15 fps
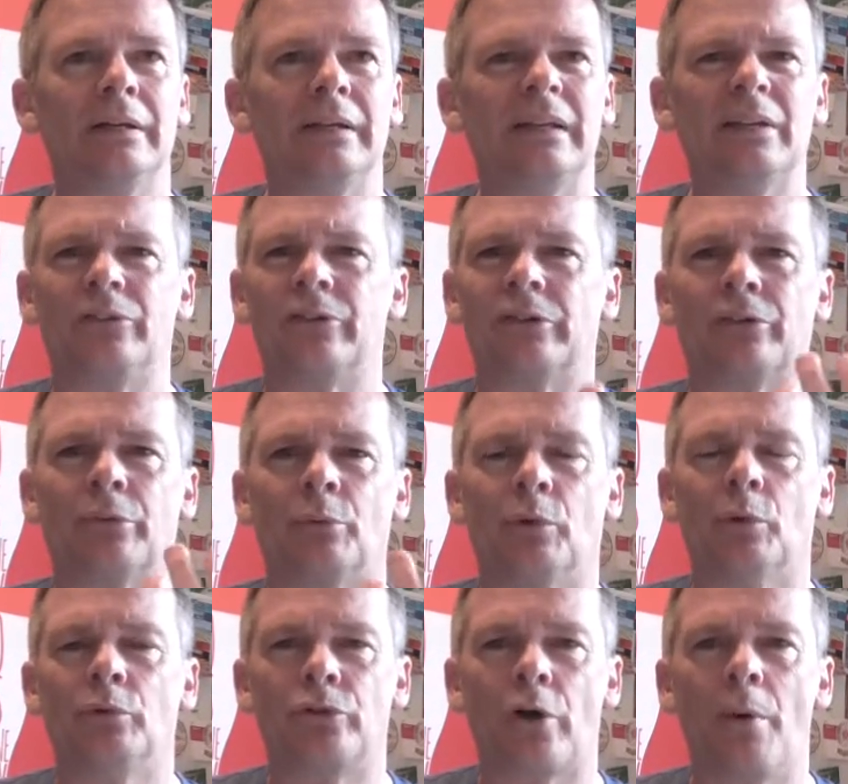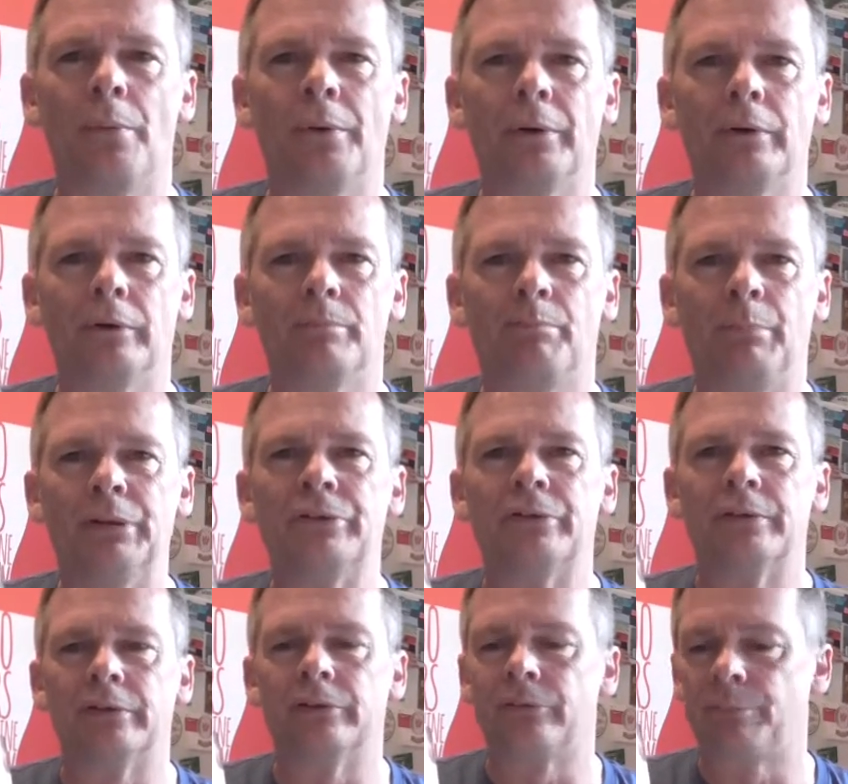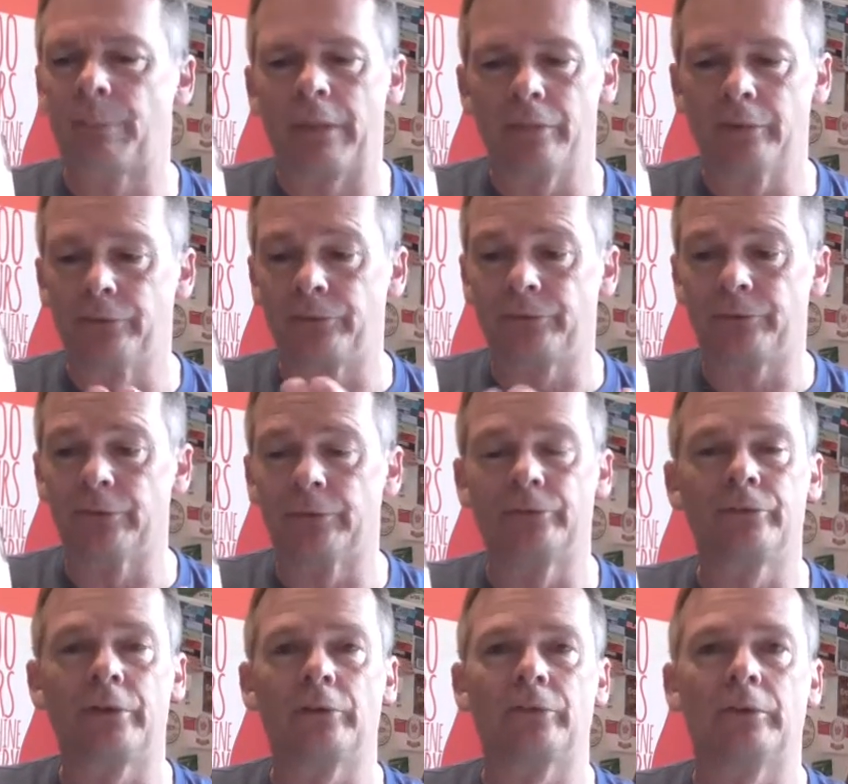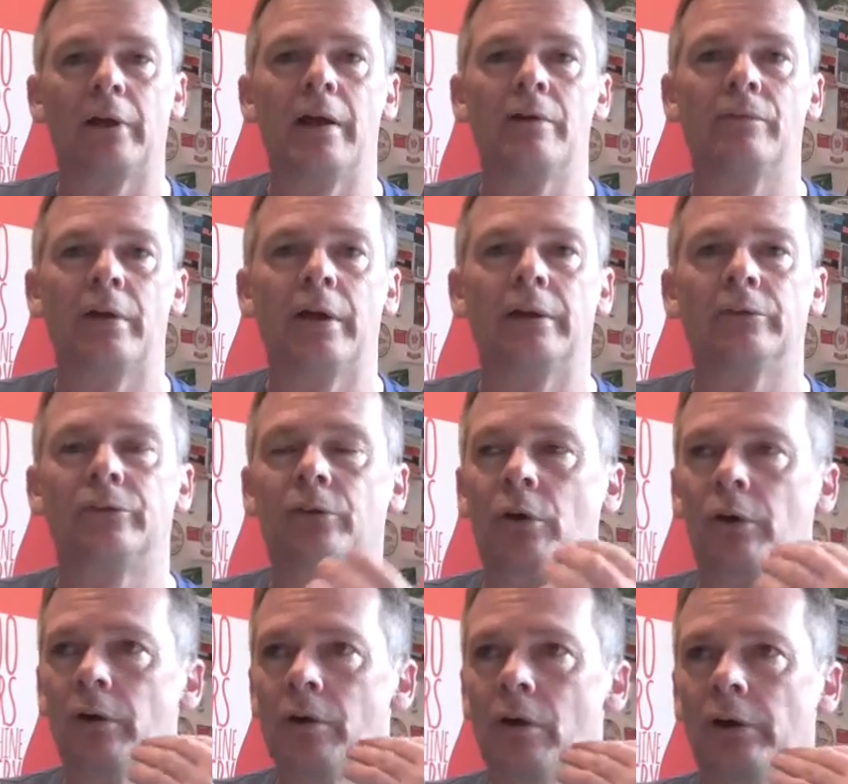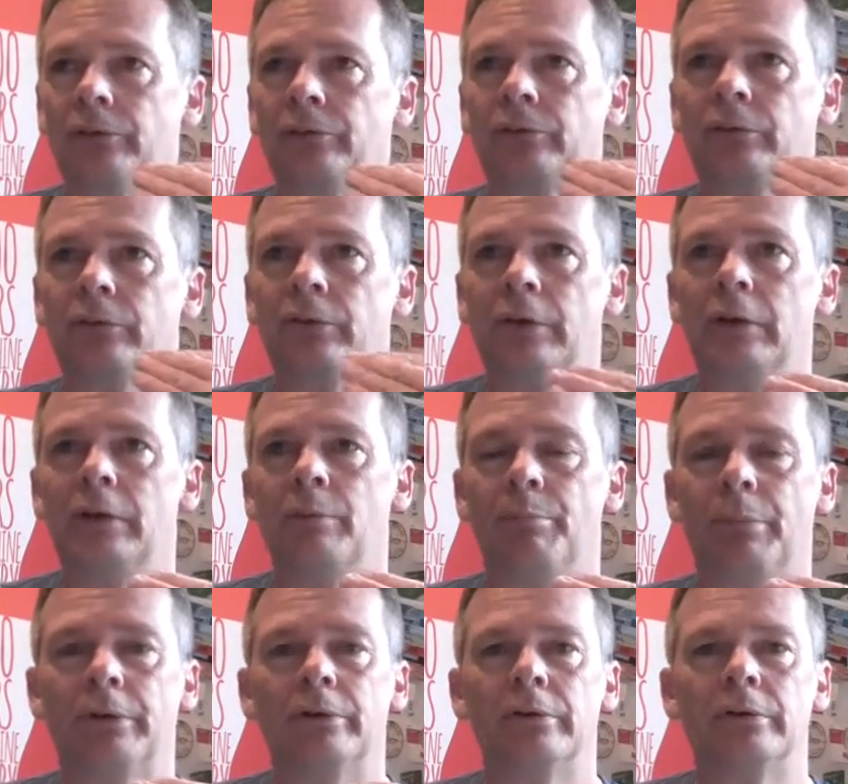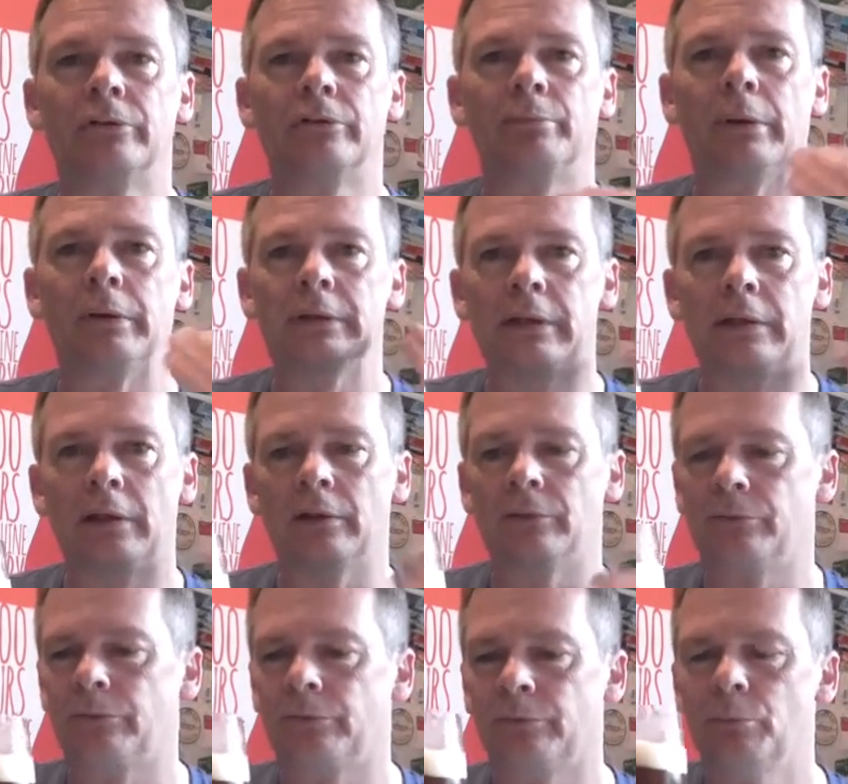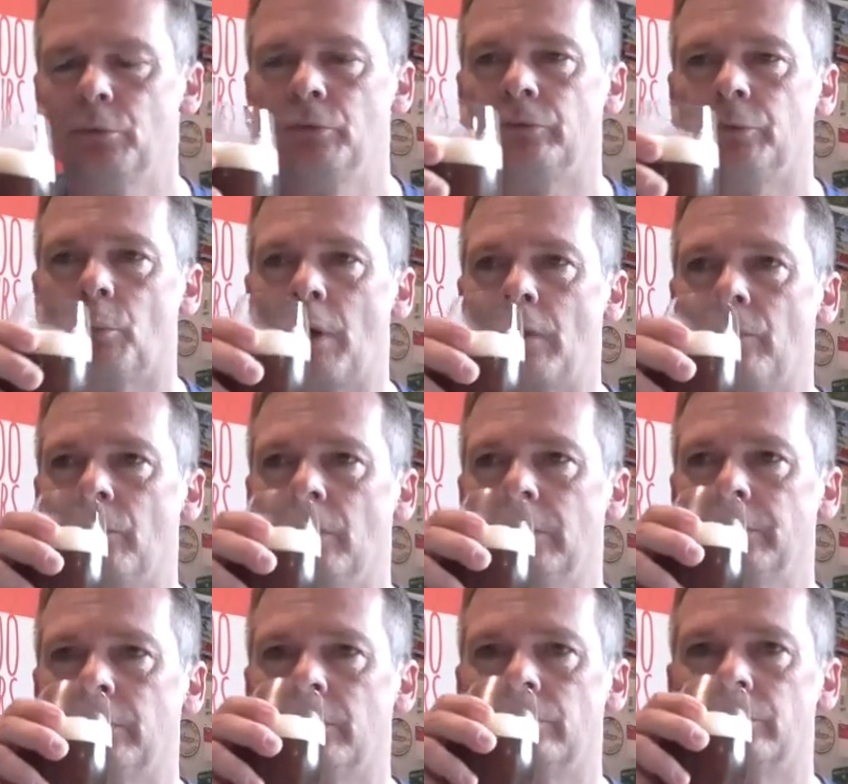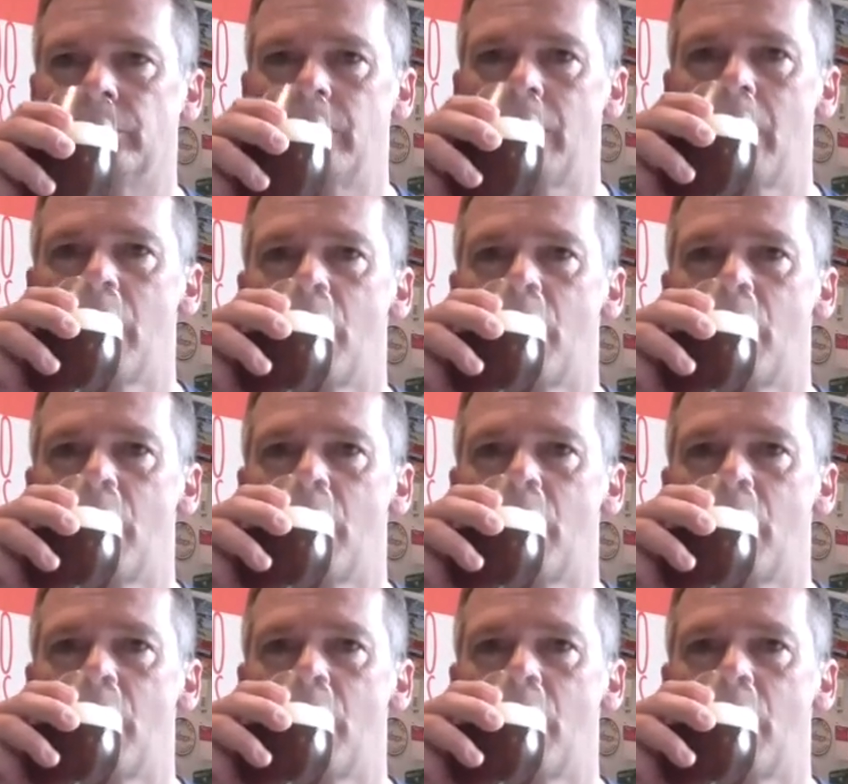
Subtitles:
yeah, it's just a real dominant bitterness, but this doesn't have that. It's got a nice hit of bitterness, but yeah, it smooths away really nicely.